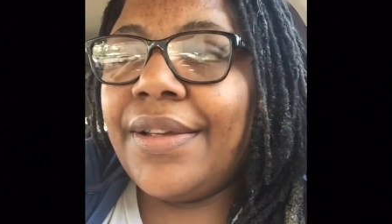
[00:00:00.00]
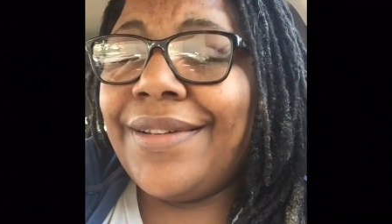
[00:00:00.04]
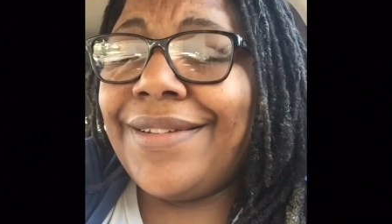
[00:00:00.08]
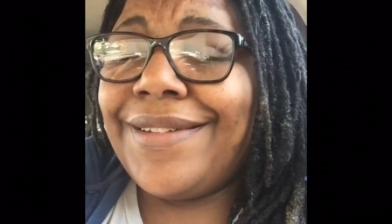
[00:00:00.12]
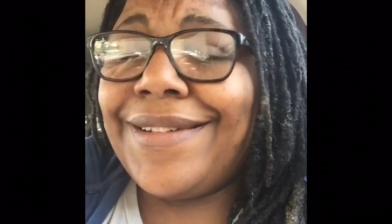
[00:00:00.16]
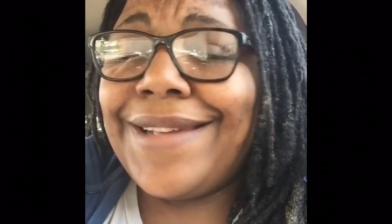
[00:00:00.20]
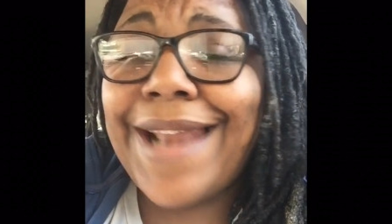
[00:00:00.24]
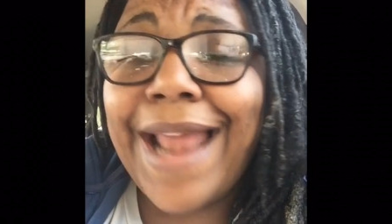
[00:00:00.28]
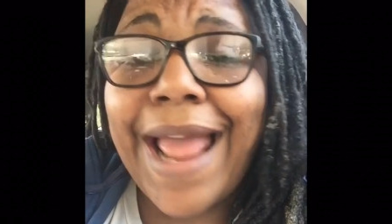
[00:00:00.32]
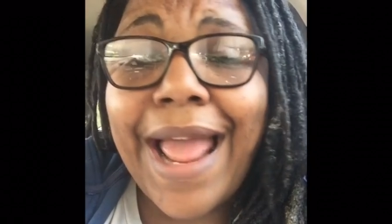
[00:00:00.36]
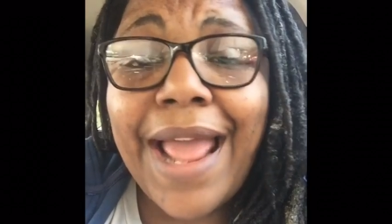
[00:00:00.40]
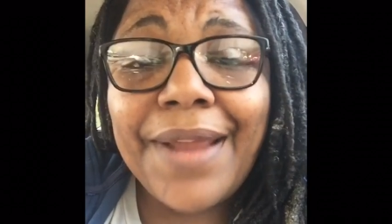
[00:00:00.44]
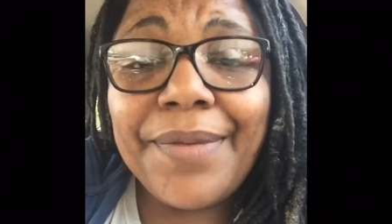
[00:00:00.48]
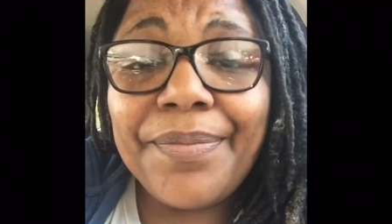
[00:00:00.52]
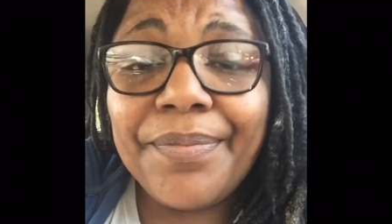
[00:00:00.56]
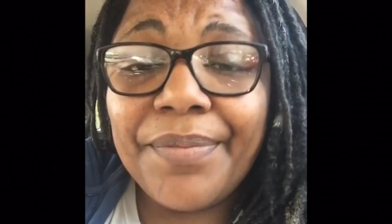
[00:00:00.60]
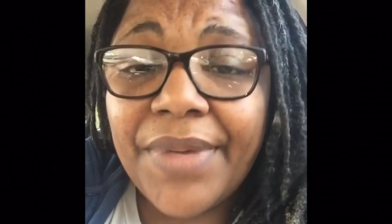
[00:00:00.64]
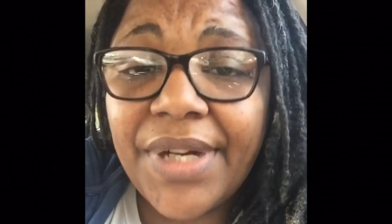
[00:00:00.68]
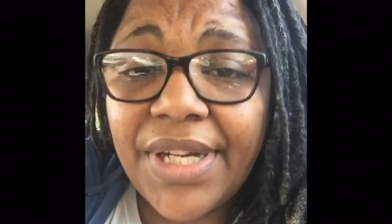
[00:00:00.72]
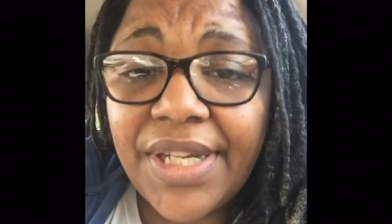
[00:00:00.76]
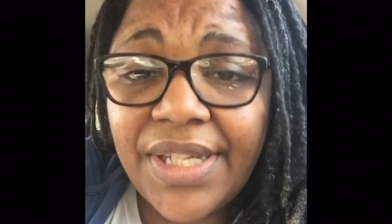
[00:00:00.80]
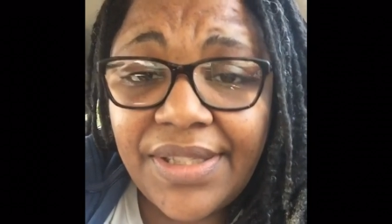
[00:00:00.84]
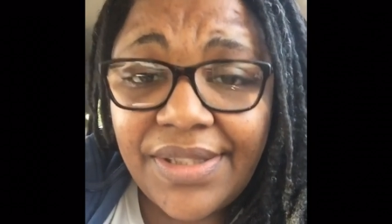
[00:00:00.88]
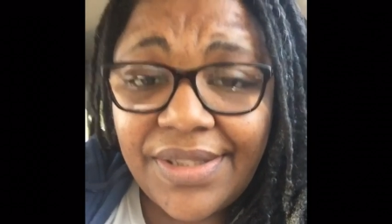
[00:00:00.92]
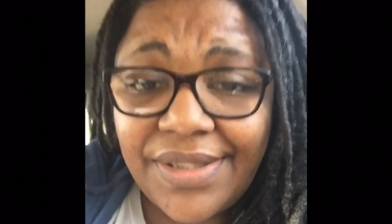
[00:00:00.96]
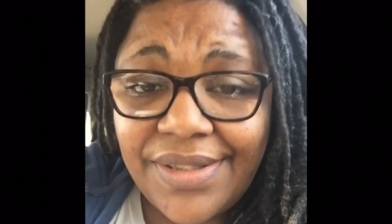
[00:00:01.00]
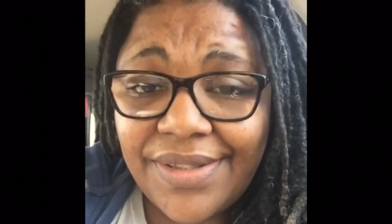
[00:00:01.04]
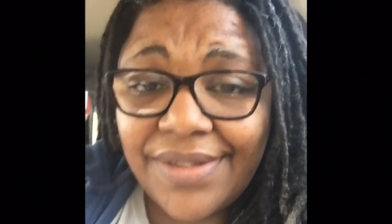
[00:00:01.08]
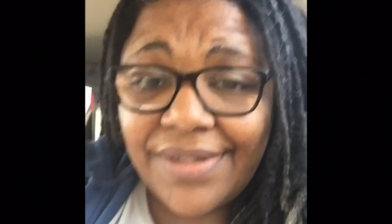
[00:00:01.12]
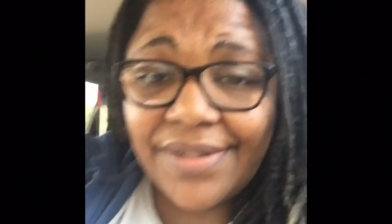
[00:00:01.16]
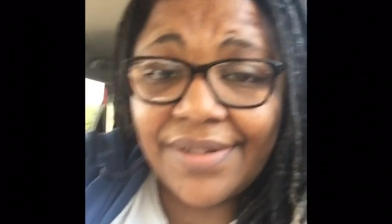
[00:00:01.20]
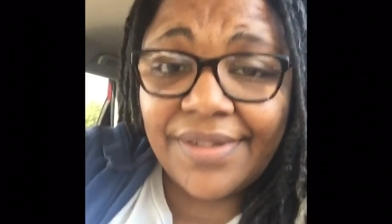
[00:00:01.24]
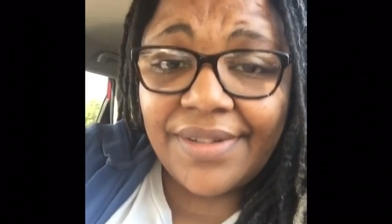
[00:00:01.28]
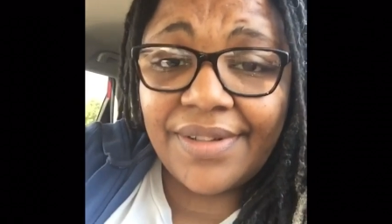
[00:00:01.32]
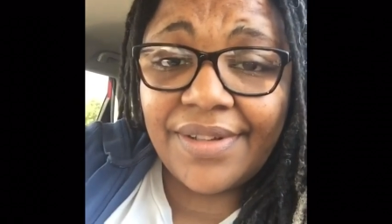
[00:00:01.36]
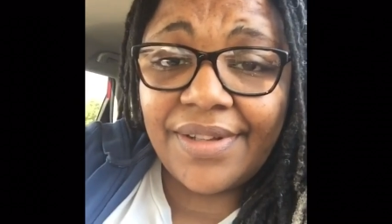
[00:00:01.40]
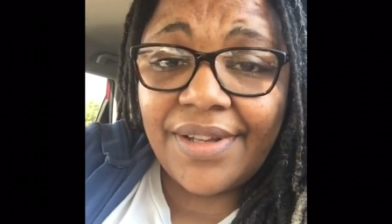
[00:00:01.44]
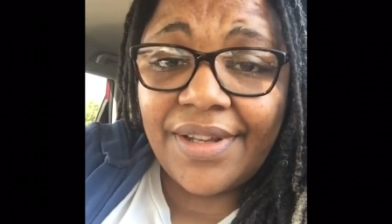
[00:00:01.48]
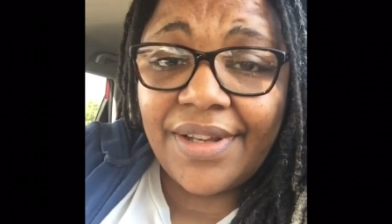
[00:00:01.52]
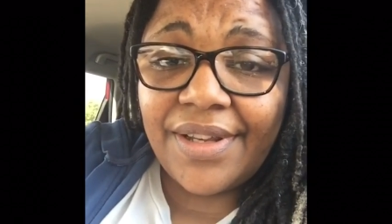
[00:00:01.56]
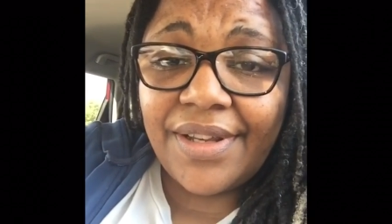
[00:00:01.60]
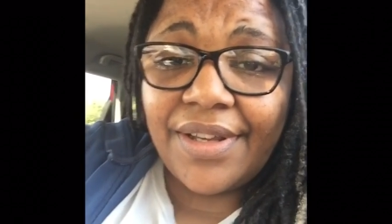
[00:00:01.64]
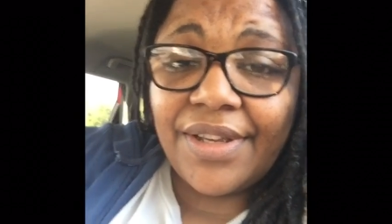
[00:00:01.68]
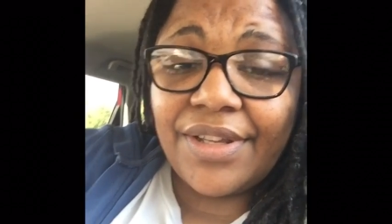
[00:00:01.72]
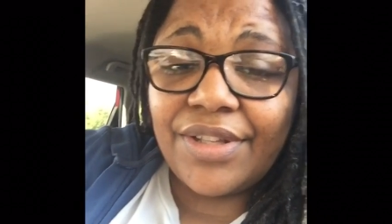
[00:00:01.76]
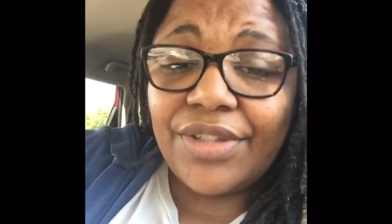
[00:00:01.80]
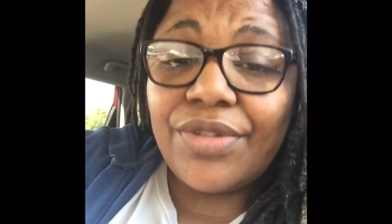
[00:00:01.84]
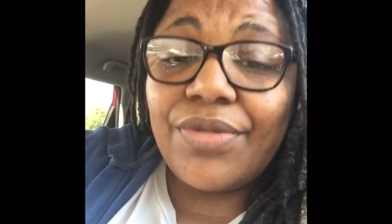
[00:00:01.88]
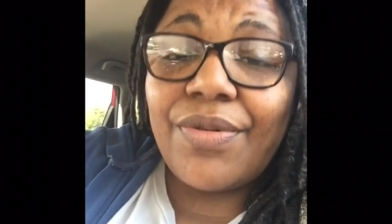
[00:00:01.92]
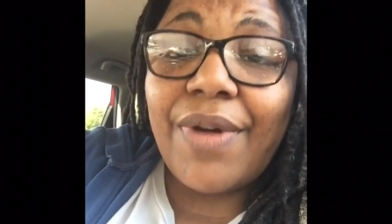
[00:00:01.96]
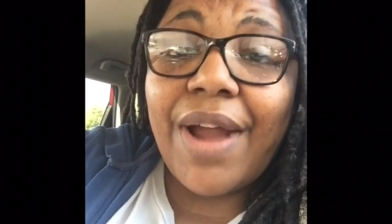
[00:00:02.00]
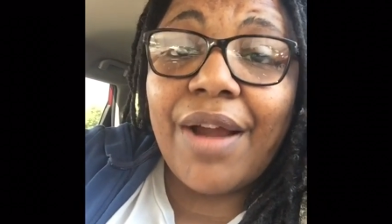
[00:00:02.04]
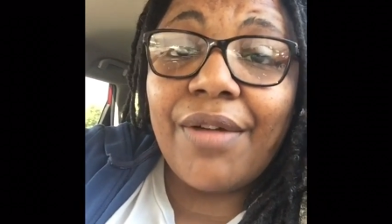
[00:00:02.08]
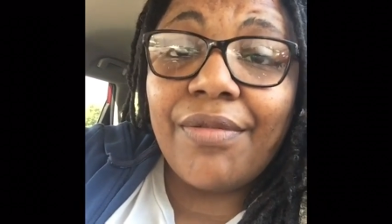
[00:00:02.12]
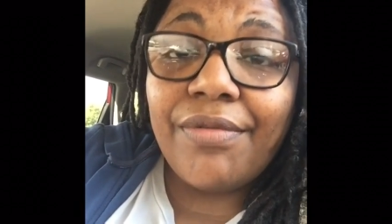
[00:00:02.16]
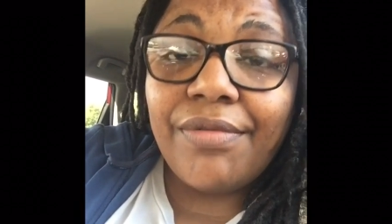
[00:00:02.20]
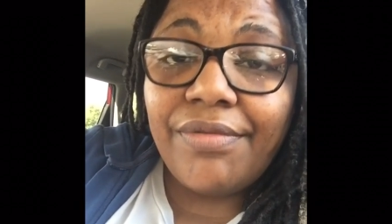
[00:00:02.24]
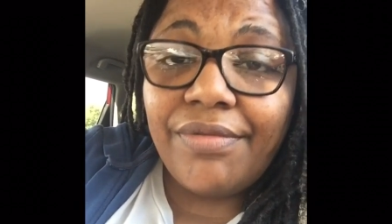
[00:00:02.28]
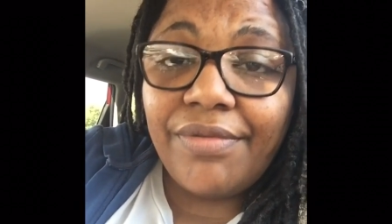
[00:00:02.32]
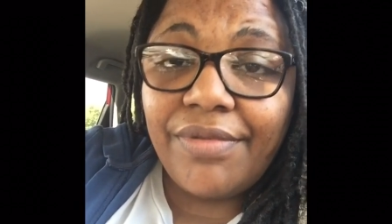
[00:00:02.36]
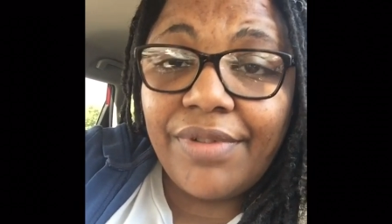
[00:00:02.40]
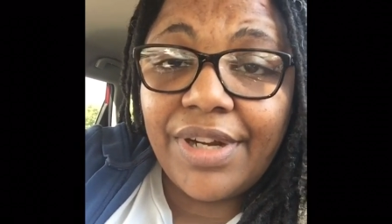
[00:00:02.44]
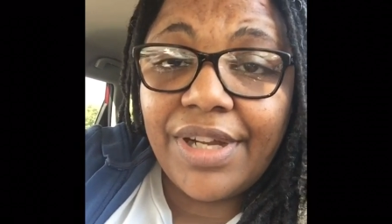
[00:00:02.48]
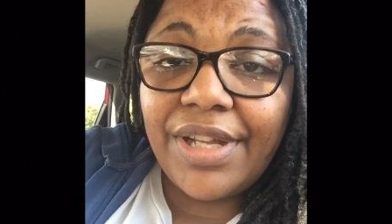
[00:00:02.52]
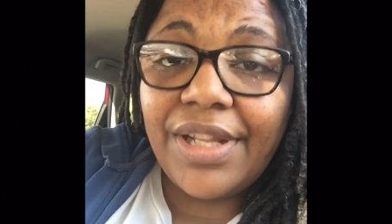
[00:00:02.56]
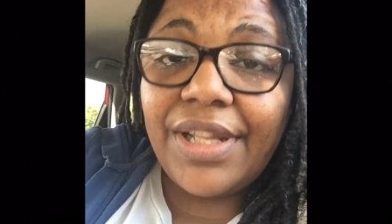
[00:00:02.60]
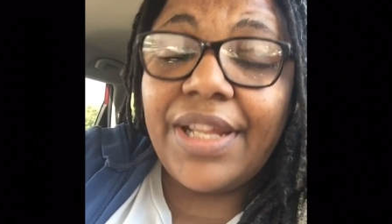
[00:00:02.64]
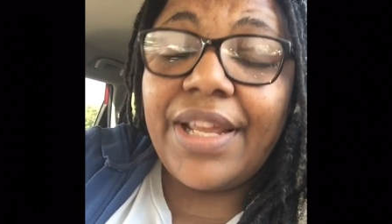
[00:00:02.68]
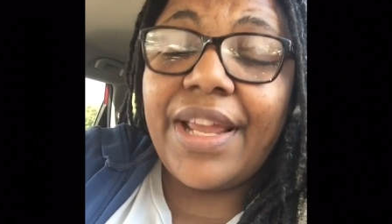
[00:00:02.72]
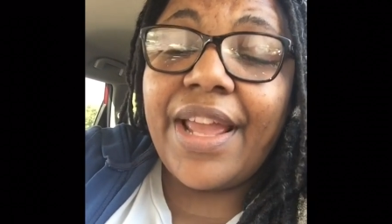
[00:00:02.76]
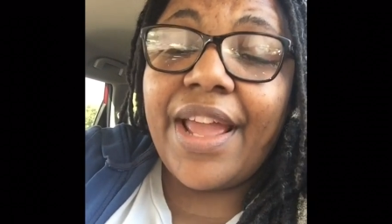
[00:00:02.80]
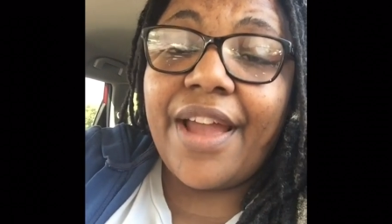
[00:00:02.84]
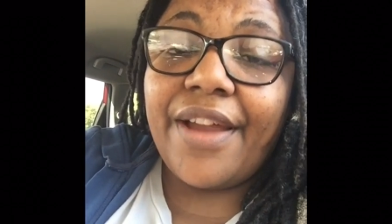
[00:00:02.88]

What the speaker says: 9 months? Do I really